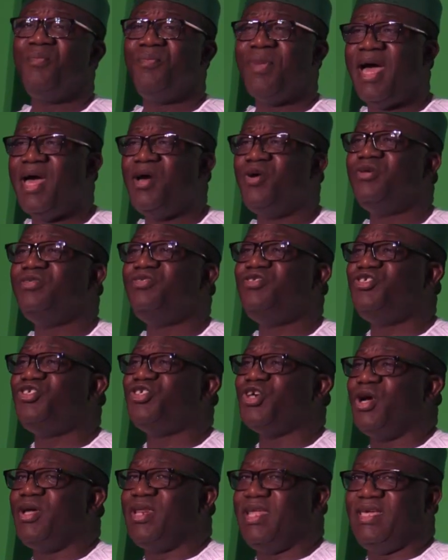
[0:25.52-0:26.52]
My own
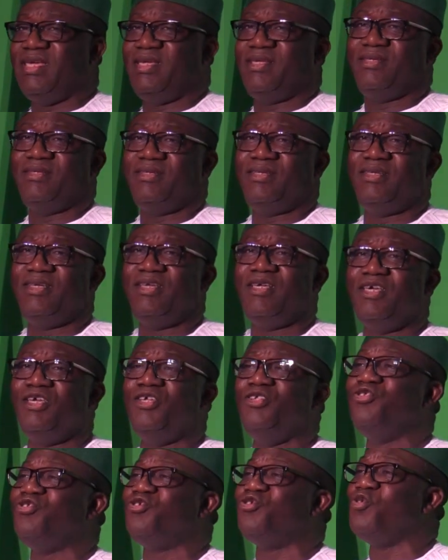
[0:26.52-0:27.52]
journey
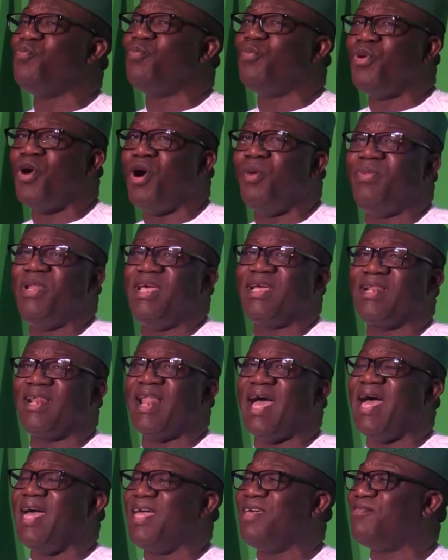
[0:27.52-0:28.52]
into public
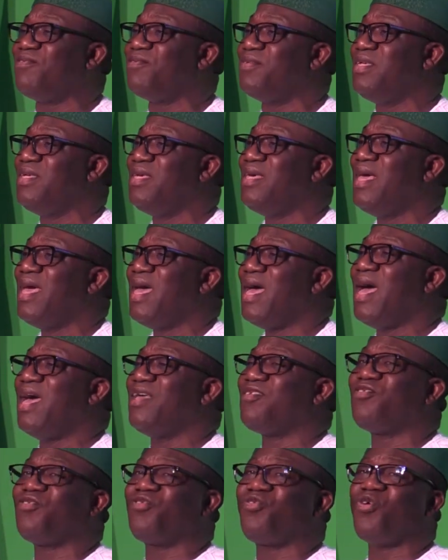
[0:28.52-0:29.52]
life
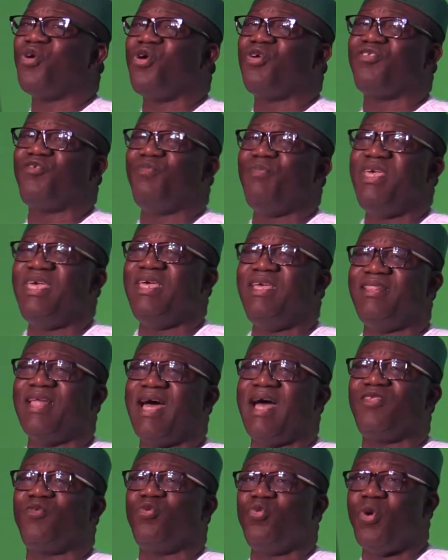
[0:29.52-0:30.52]
has taught me
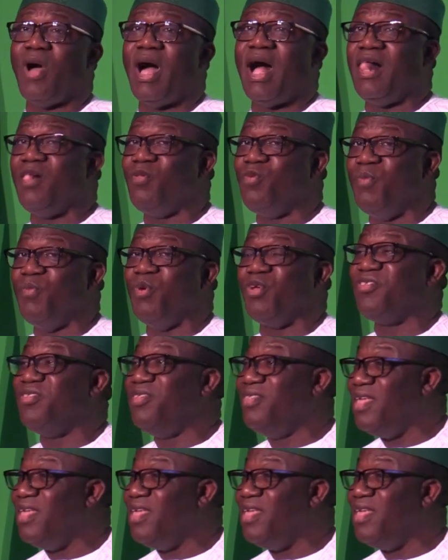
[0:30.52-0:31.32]
that while we must